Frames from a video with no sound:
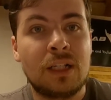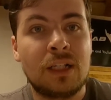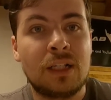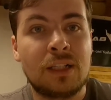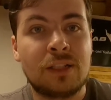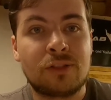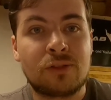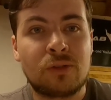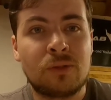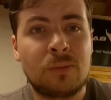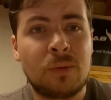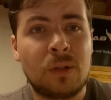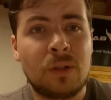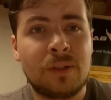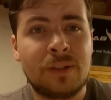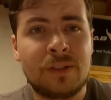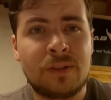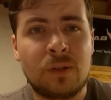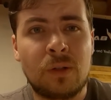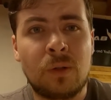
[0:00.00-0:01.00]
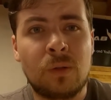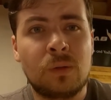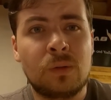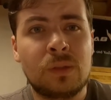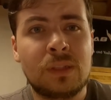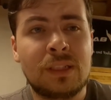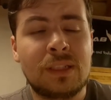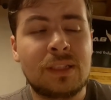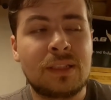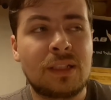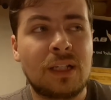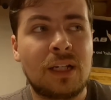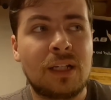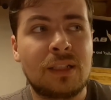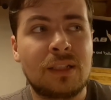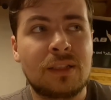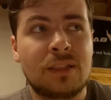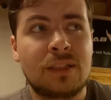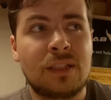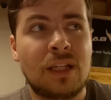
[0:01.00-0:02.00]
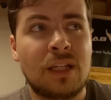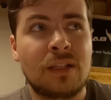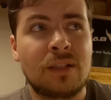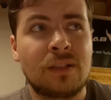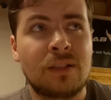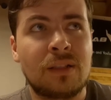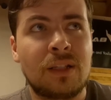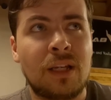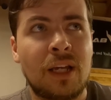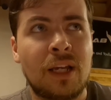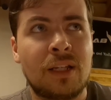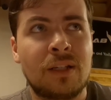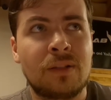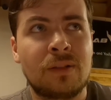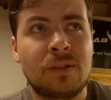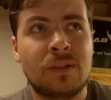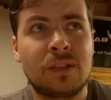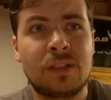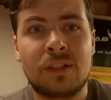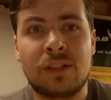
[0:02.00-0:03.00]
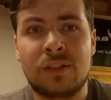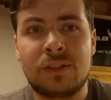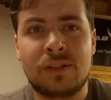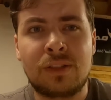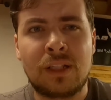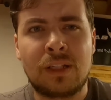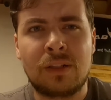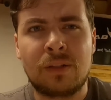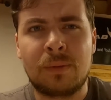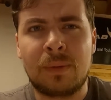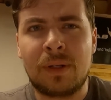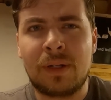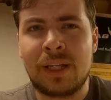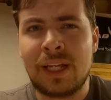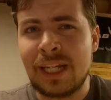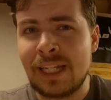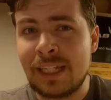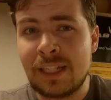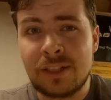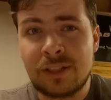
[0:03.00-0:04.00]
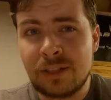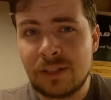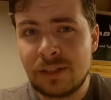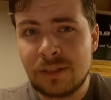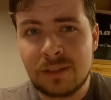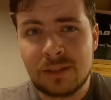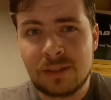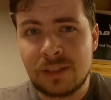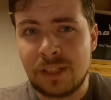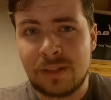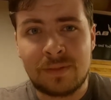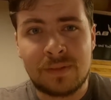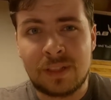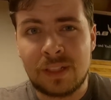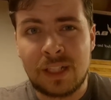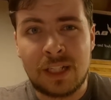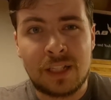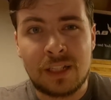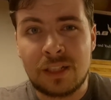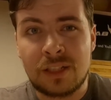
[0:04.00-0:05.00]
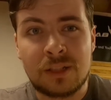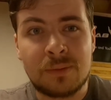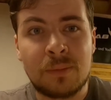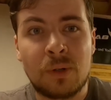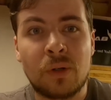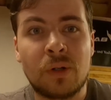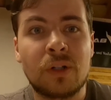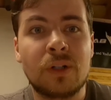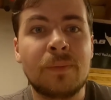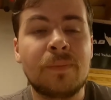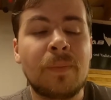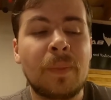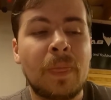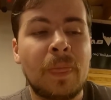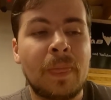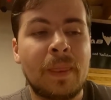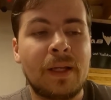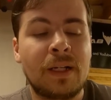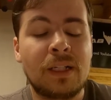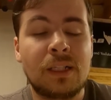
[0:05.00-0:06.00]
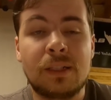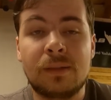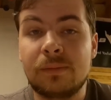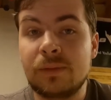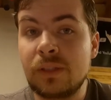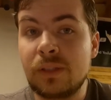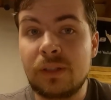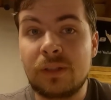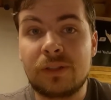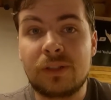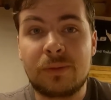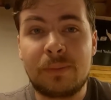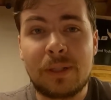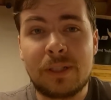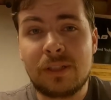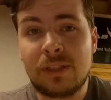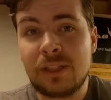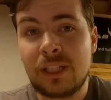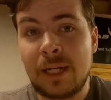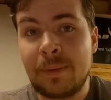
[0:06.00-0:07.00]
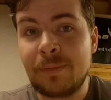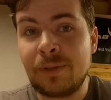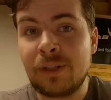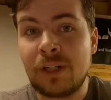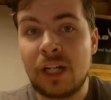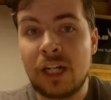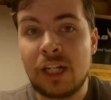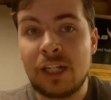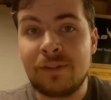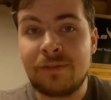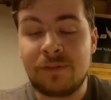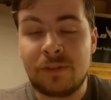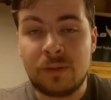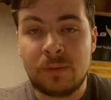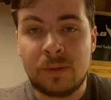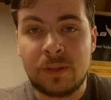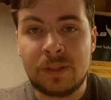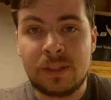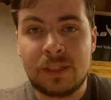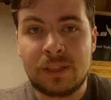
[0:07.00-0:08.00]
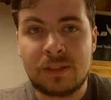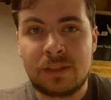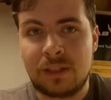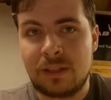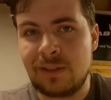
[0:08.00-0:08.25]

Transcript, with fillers: Uh, screwball is only designed to stand handle a standard about 8-inch, 7, 8-inch motor. Um, so there's a special adapter I flew on this.